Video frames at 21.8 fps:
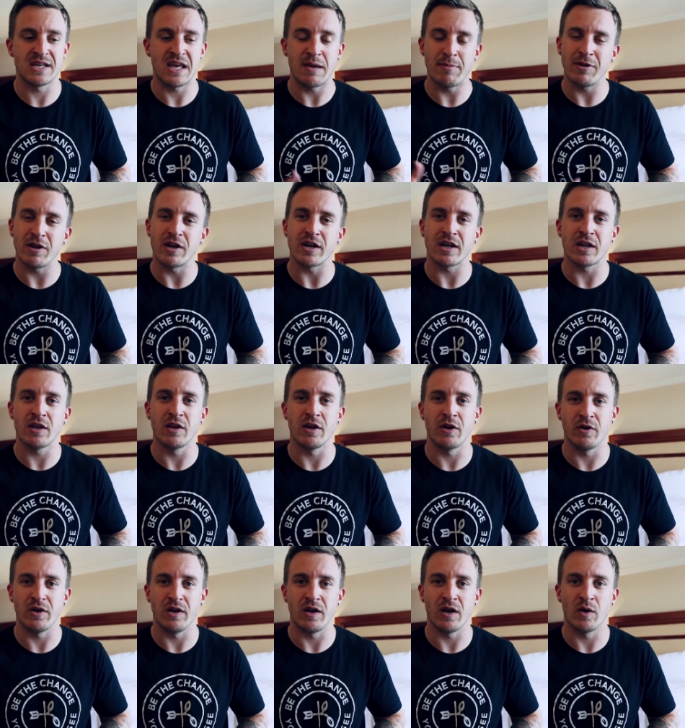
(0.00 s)
It gave me a lot of
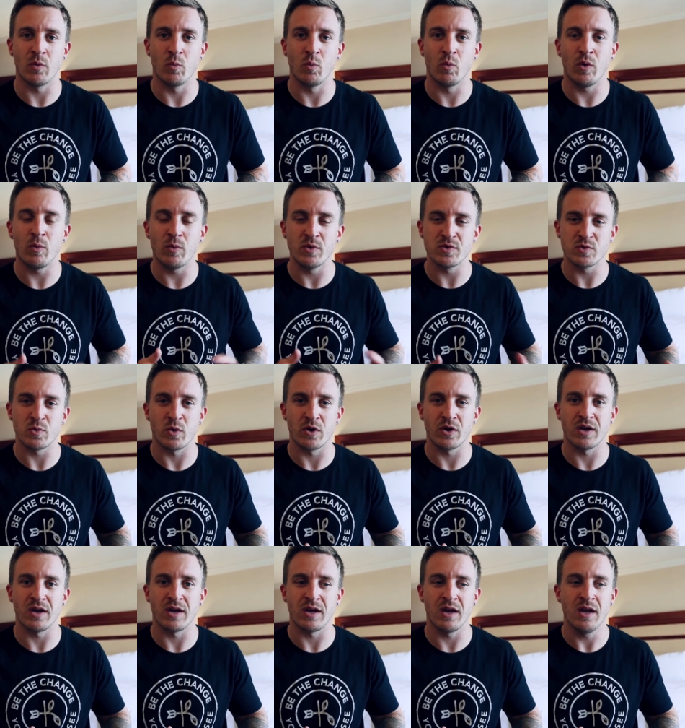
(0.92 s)
clarity on what was
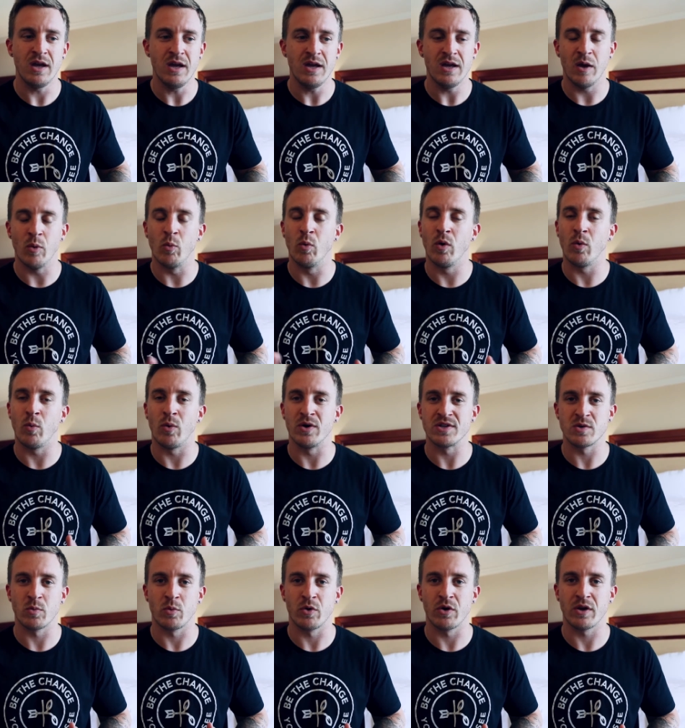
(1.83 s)
working and what
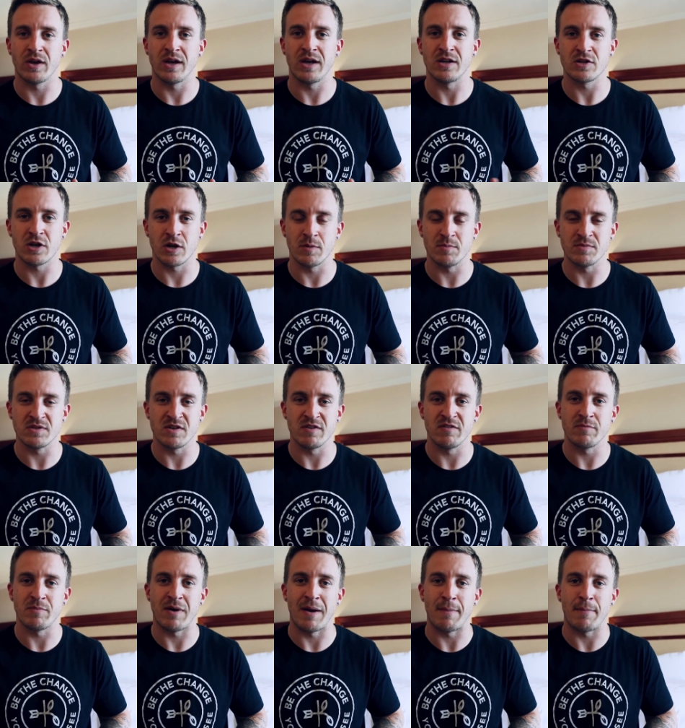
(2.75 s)
wasn't working in terms
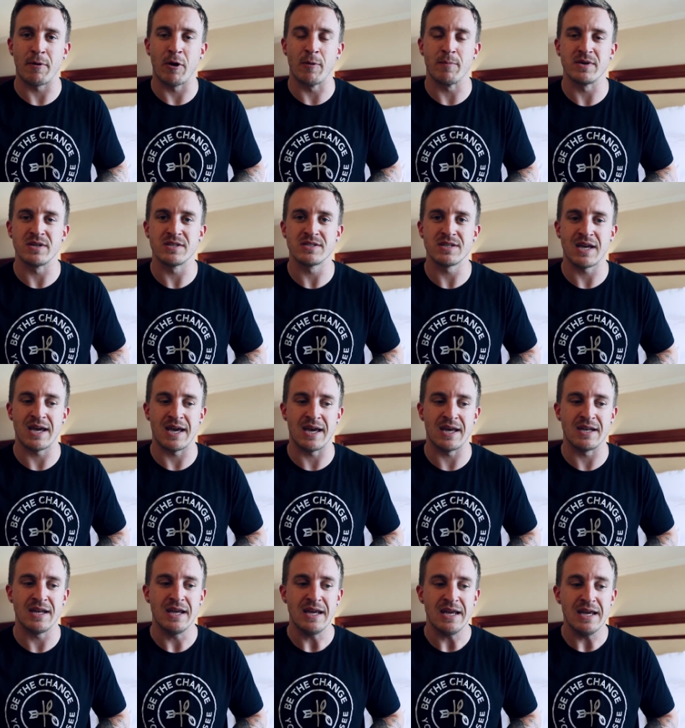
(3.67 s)
of my purpose.
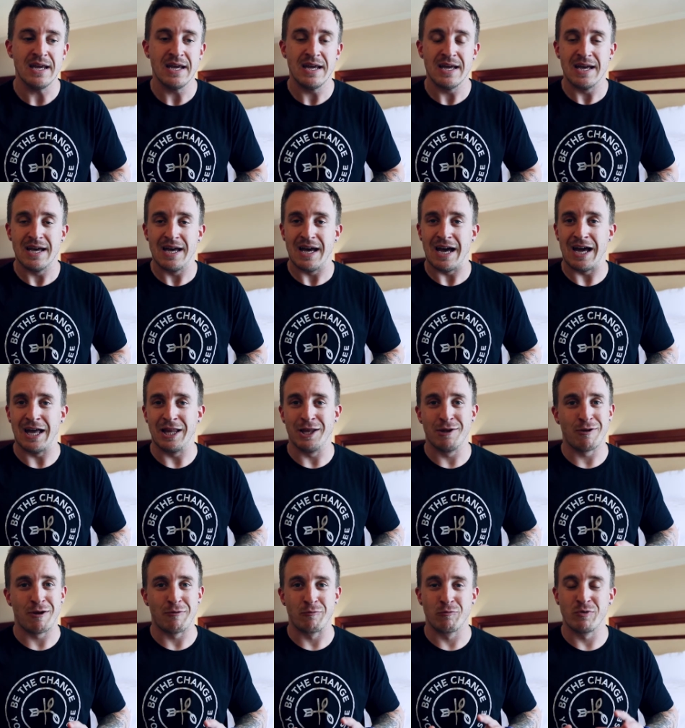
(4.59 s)
And I
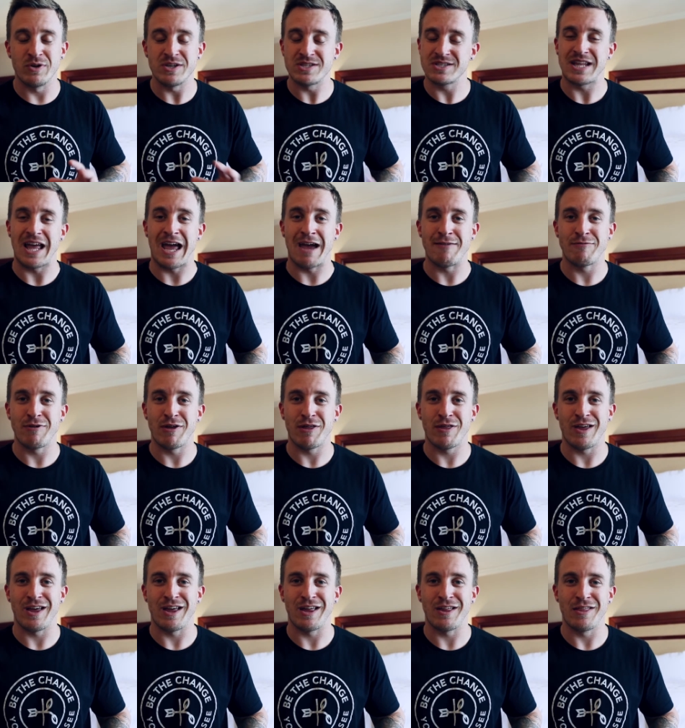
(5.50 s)
risked
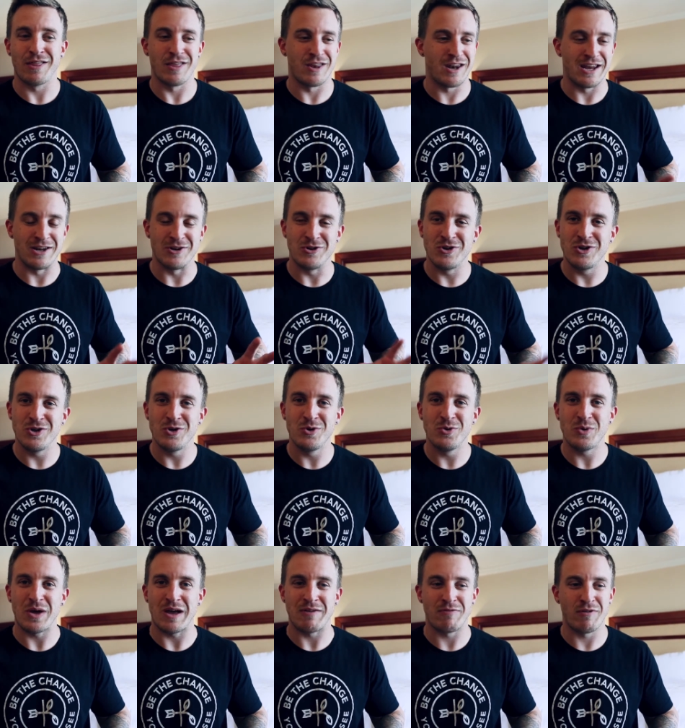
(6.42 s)
everything that I
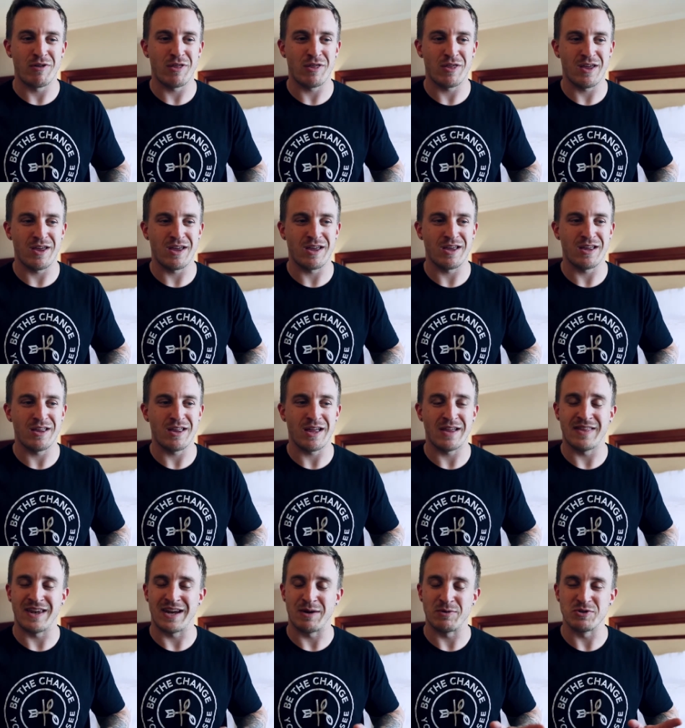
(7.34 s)
knew, everything
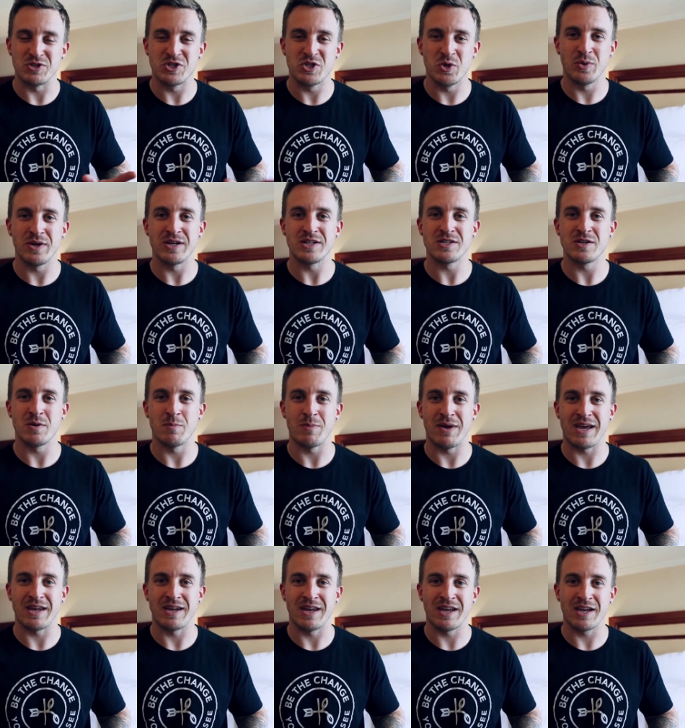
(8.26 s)
that I was doing to
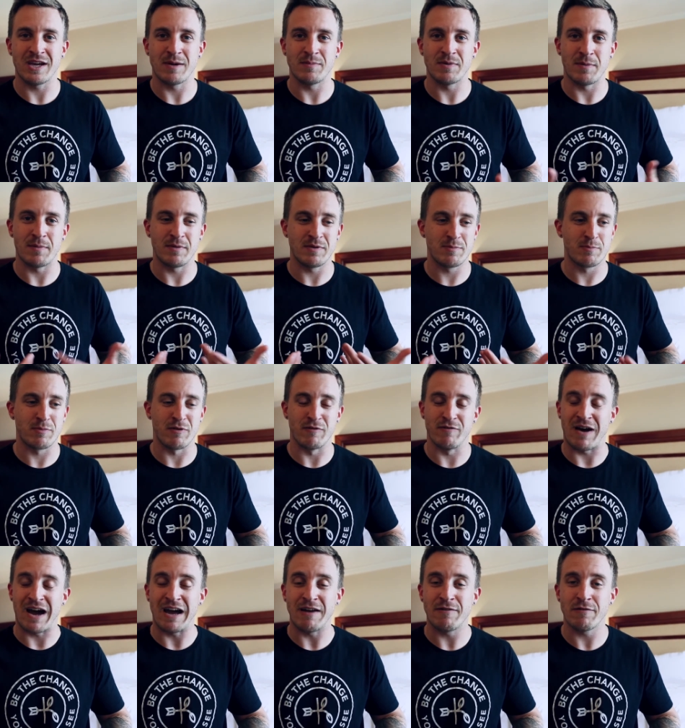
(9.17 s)
make an income, to
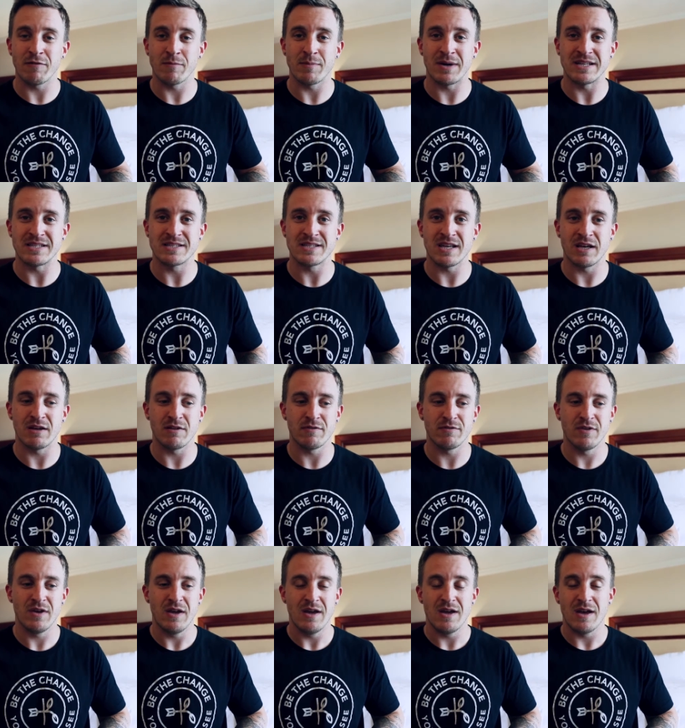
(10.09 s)
provide for
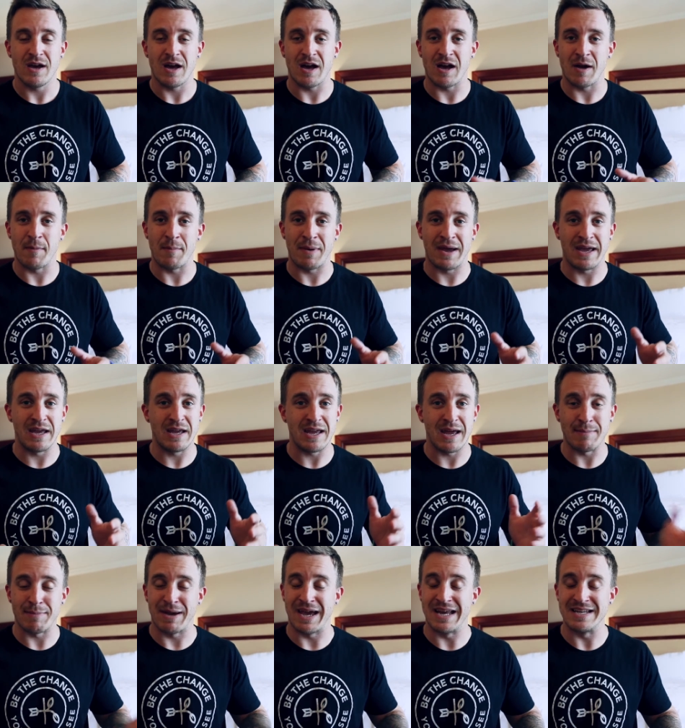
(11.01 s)
myself, my
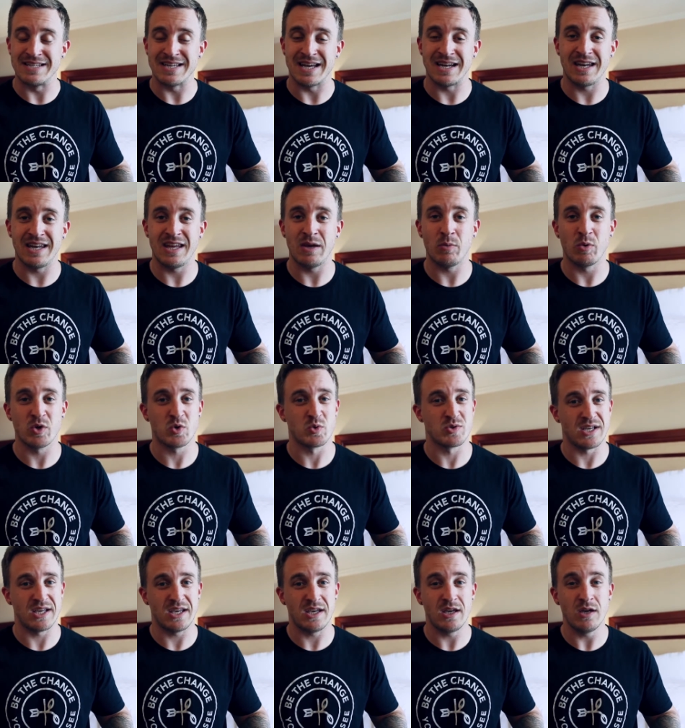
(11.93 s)
identity, which
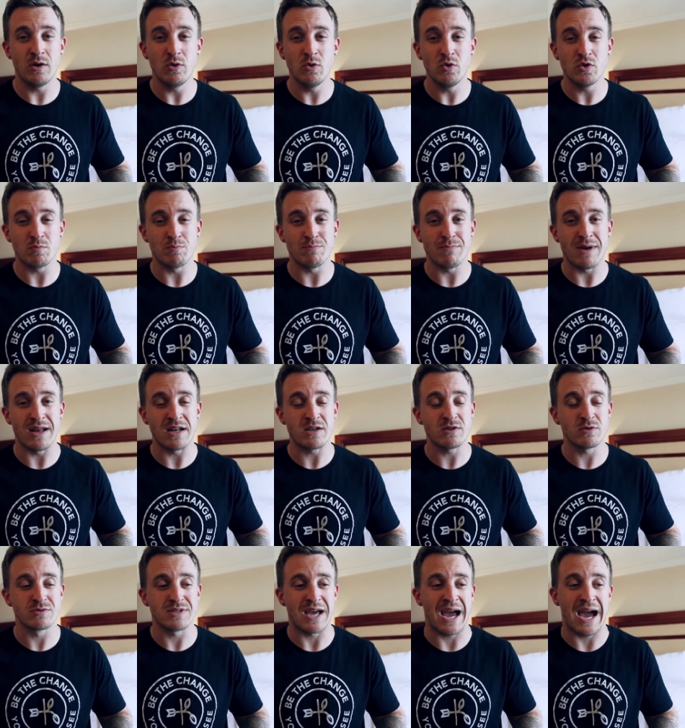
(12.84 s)
was a huge
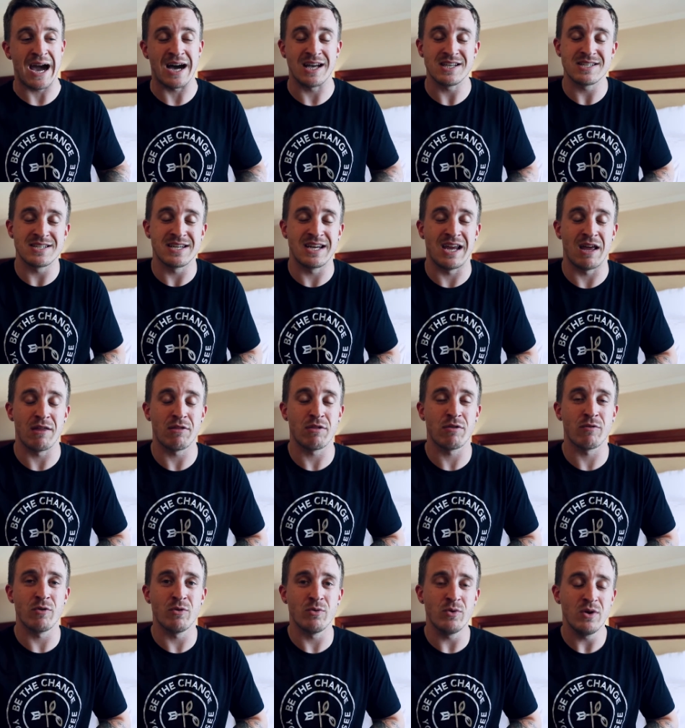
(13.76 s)
mental task to get
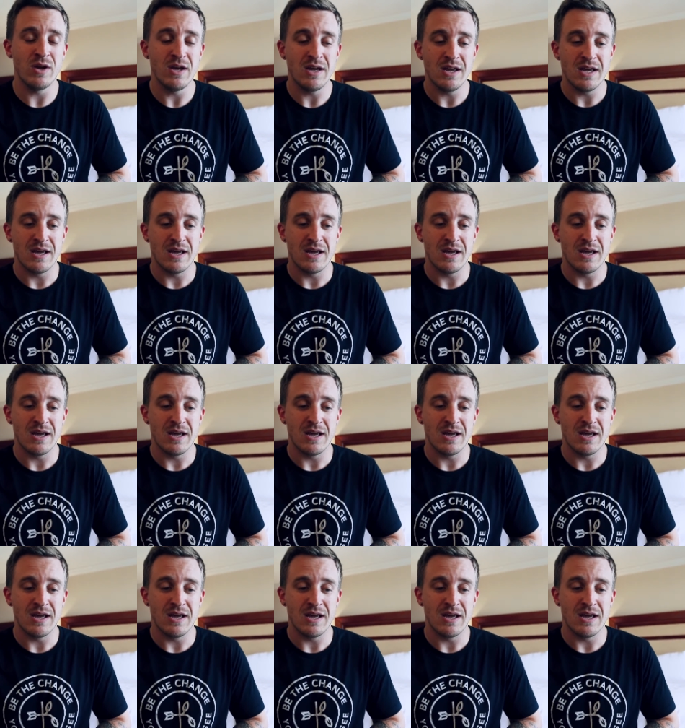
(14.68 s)
through.